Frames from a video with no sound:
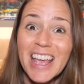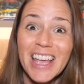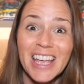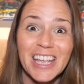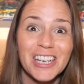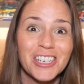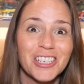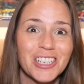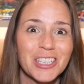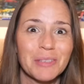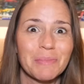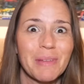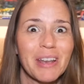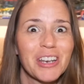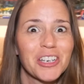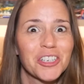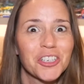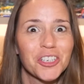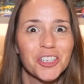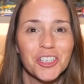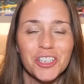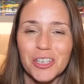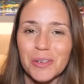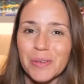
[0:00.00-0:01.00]
He just
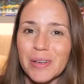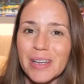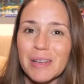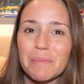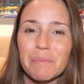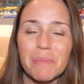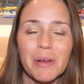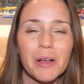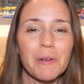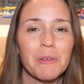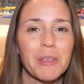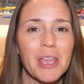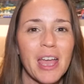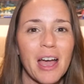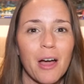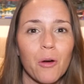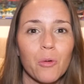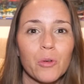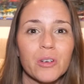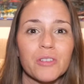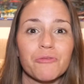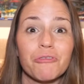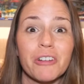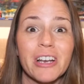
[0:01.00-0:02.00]
managed to do it, but yeah, I
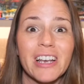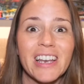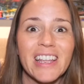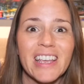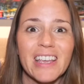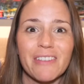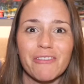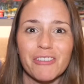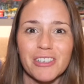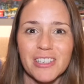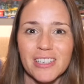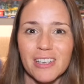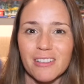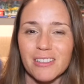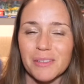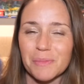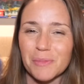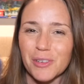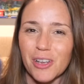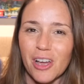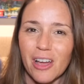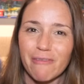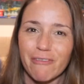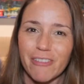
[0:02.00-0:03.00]
would really give yourself
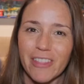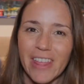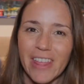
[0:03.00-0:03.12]
some time for